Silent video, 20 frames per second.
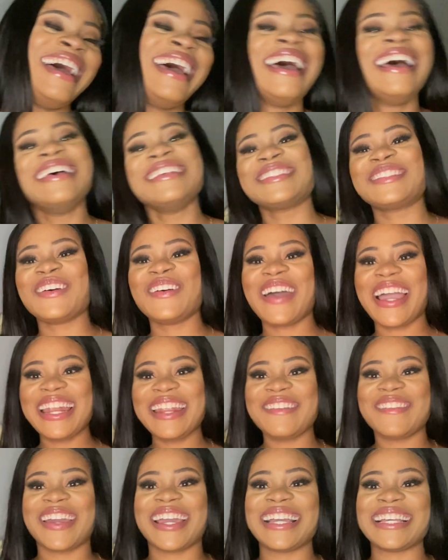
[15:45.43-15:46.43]
so
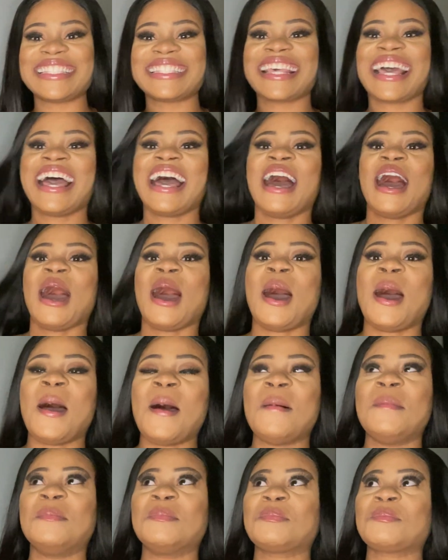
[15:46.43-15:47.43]
anyways,
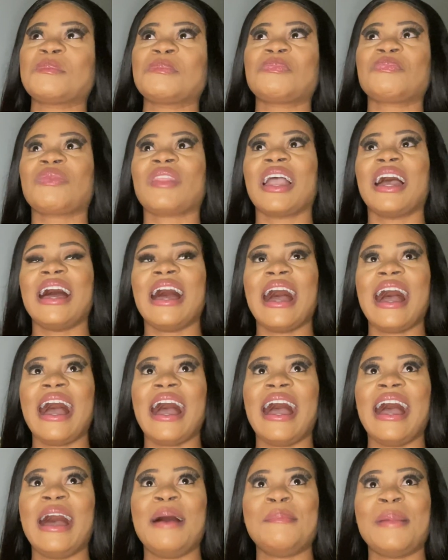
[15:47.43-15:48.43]

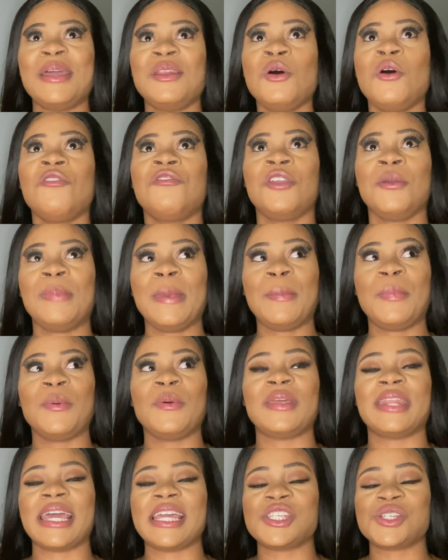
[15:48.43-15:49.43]
I know a few people
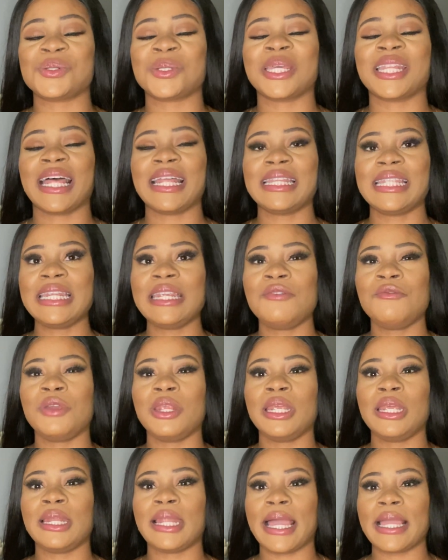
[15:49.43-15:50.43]
in Nigeria that didn't
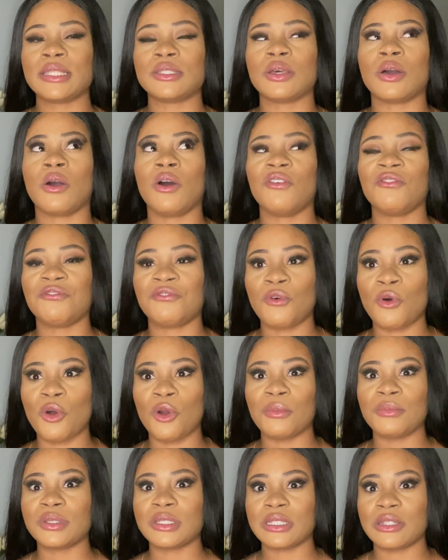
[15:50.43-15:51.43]
really like to
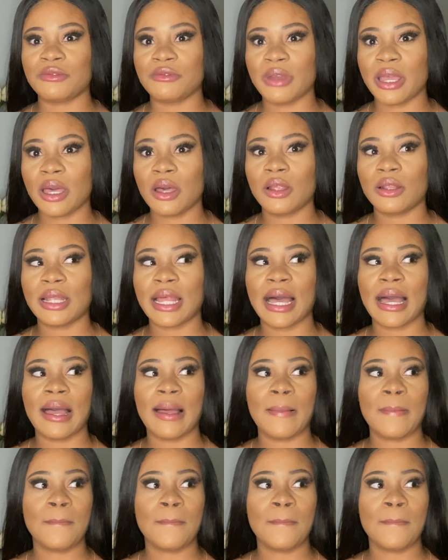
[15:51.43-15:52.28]
conform to the regular